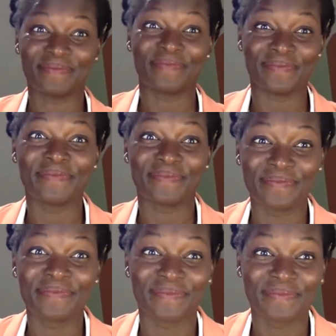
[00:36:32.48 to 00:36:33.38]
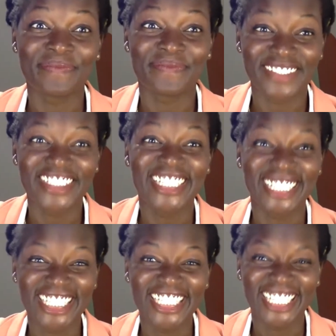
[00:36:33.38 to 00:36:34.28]
So hopefully people
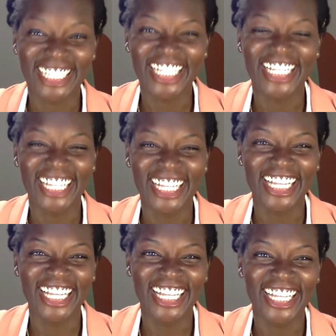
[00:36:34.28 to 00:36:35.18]
are going to be amplifying the